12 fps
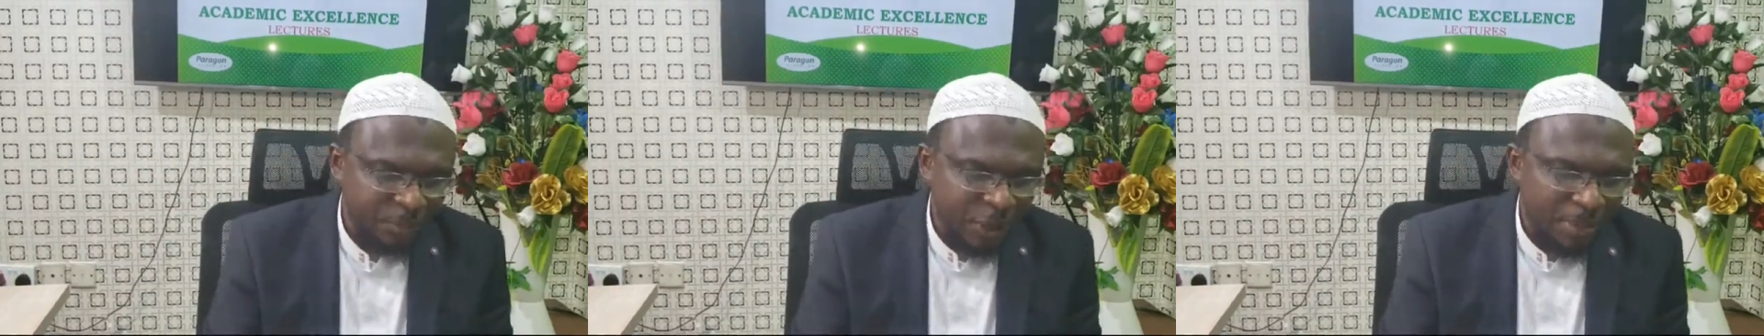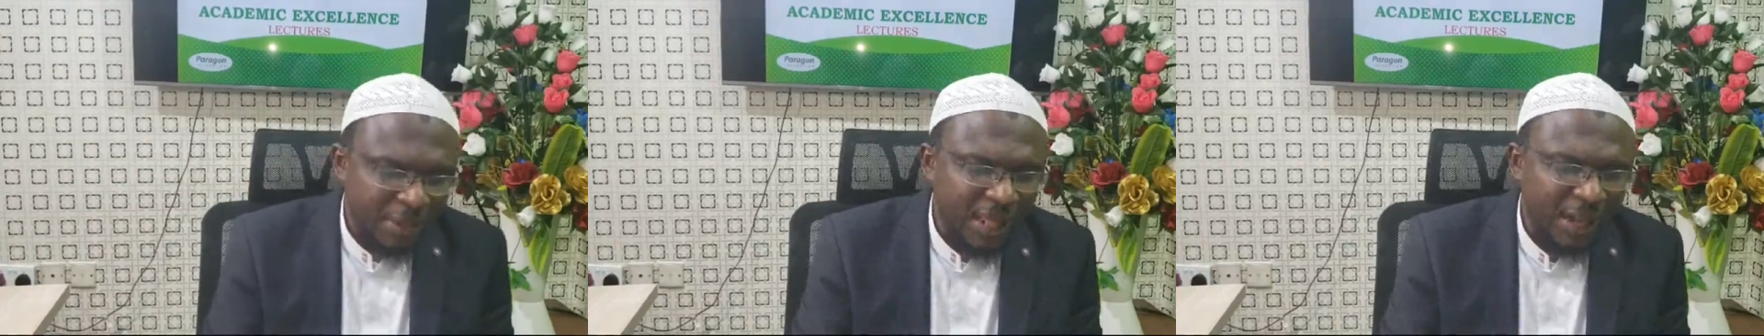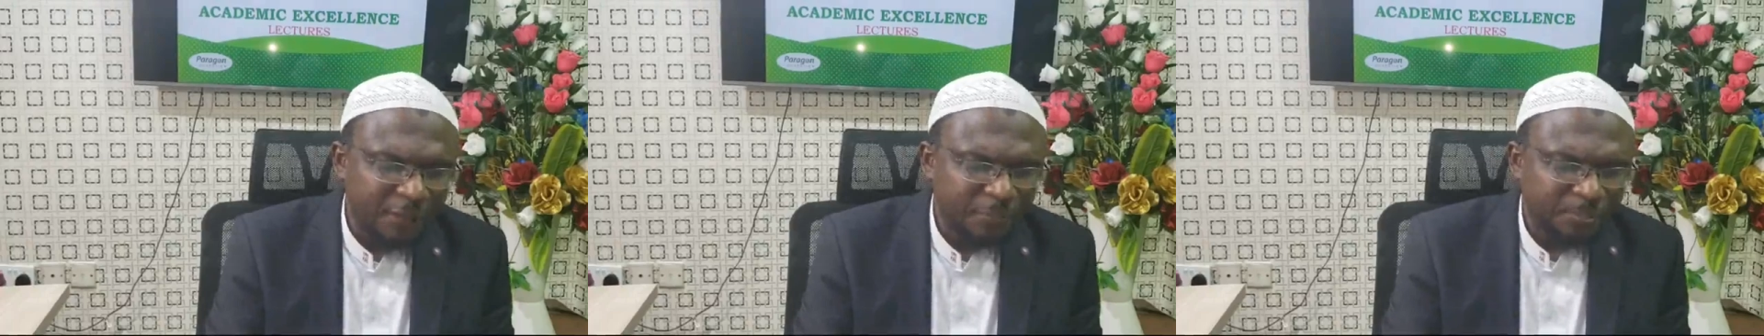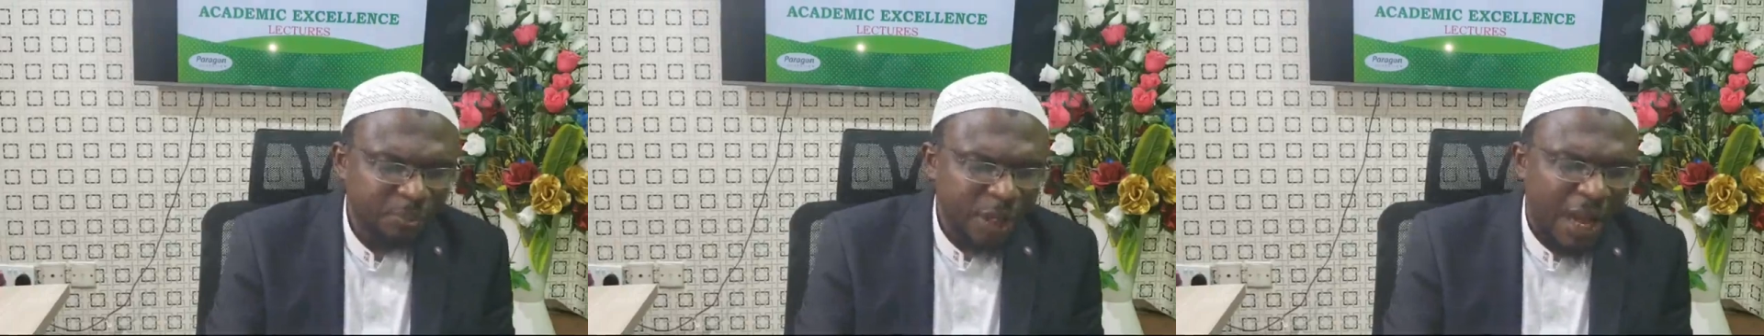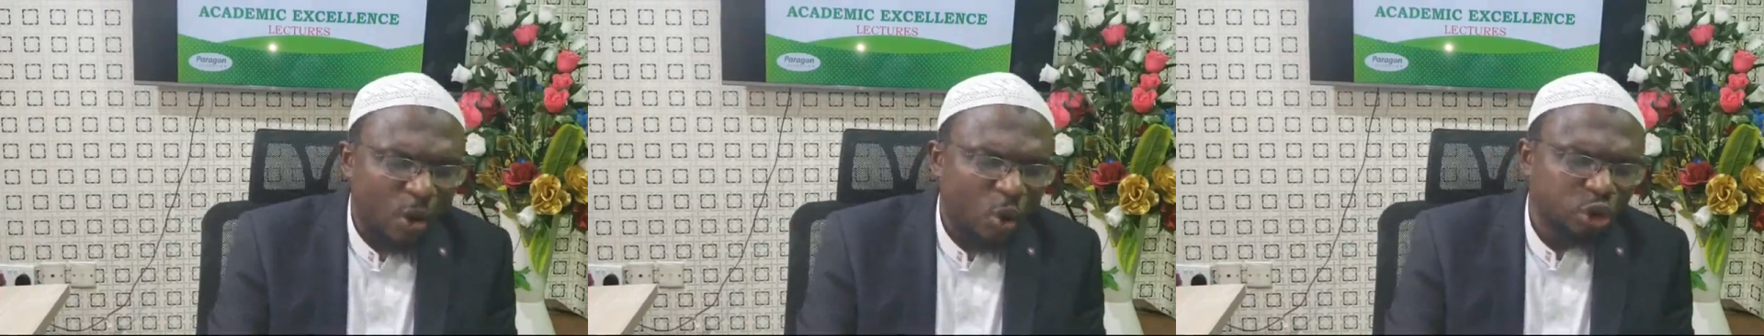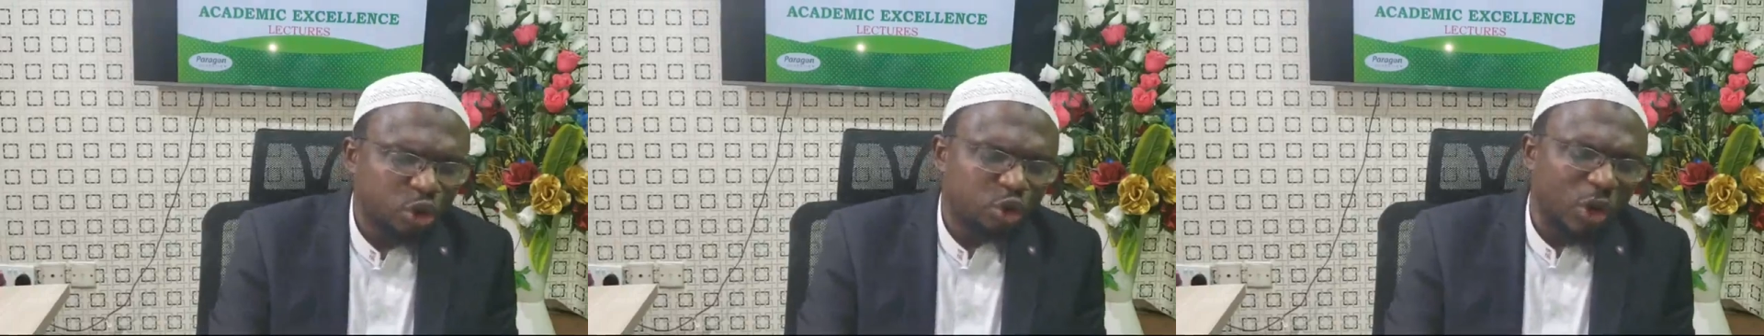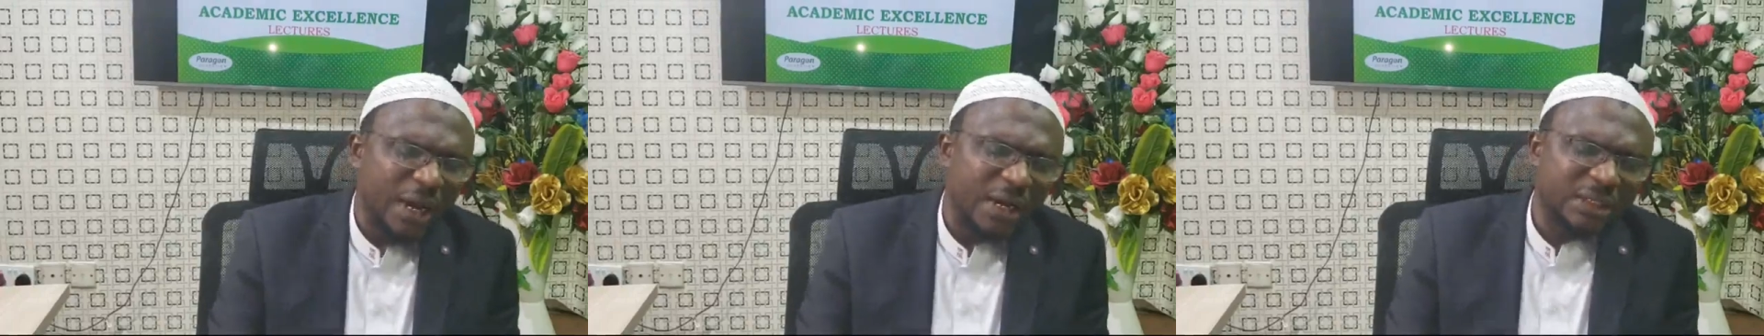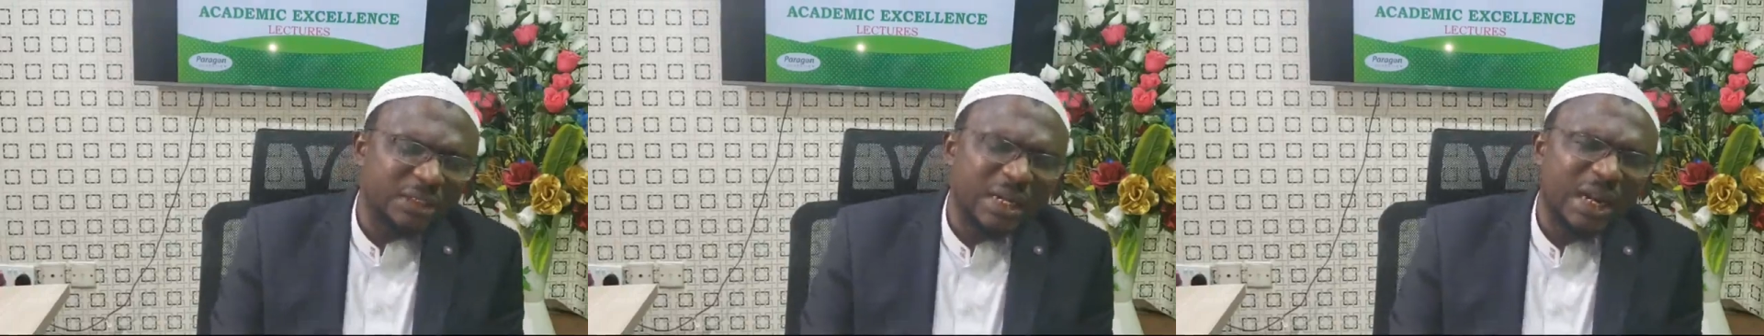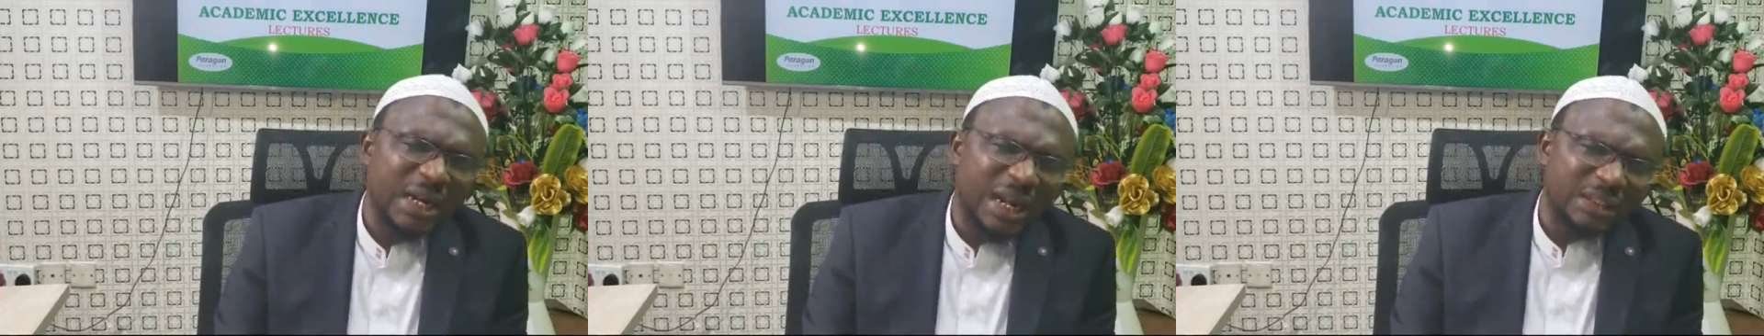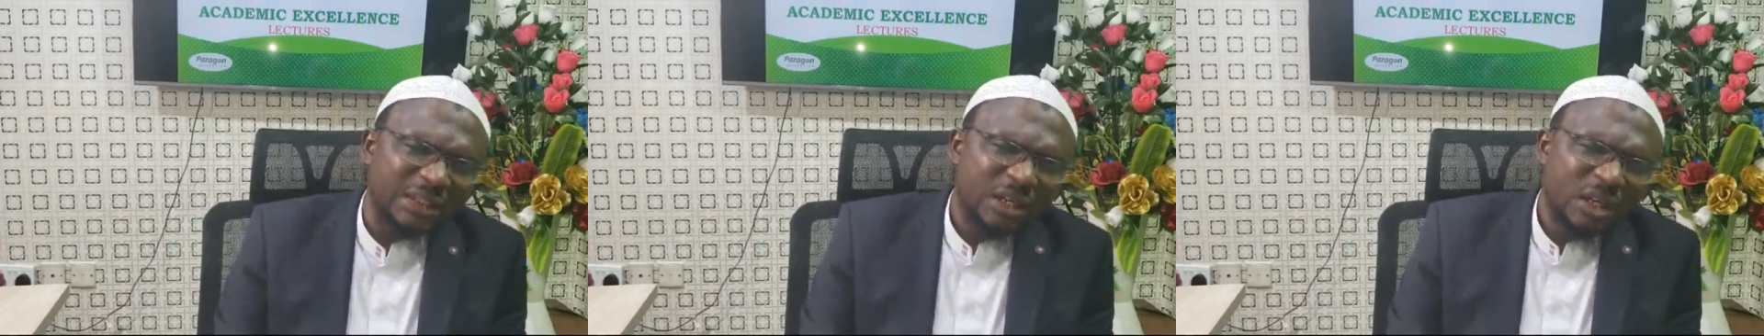But then I want you to understand that